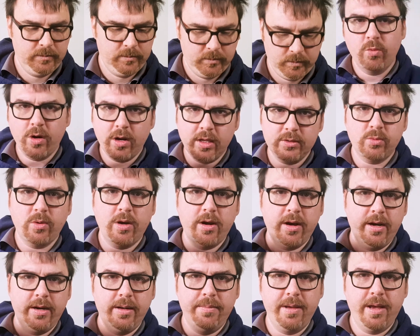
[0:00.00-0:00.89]
What I was
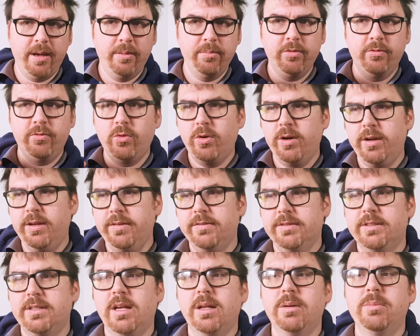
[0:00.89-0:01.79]
worried about before I
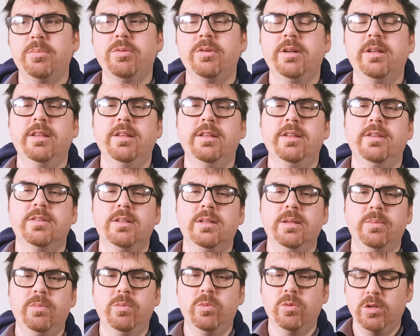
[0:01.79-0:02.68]
even started printing this
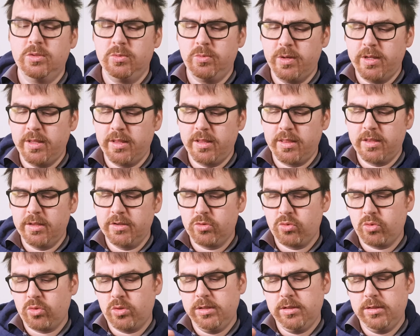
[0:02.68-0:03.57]
clip was whether the
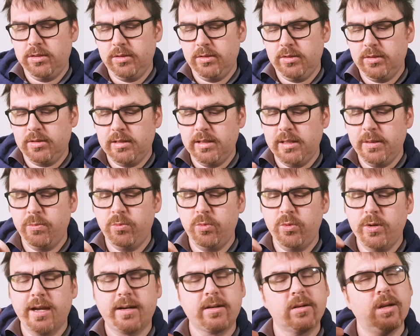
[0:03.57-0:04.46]
clip
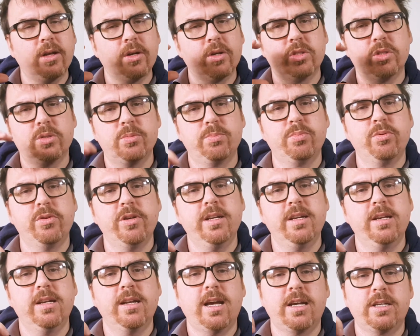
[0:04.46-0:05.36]
would act like a
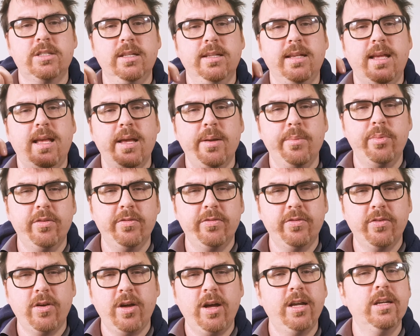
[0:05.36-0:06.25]
spring and actually
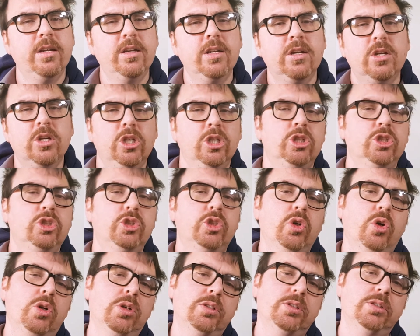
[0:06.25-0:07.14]
amplify
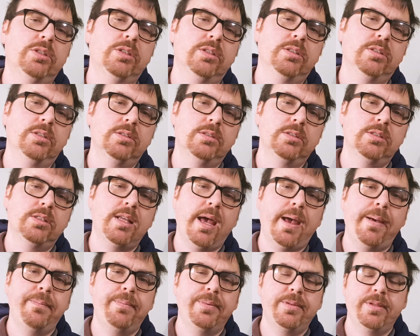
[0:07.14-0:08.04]
shocks and
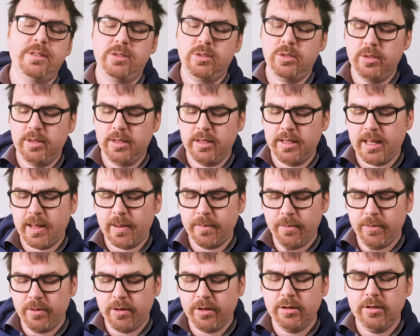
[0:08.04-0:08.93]
taps to the
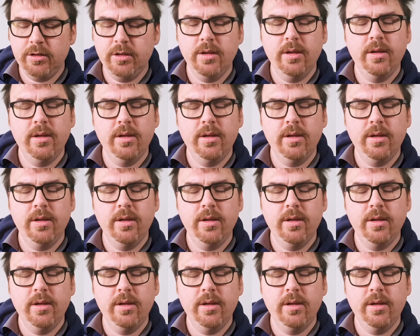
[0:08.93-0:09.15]
camera.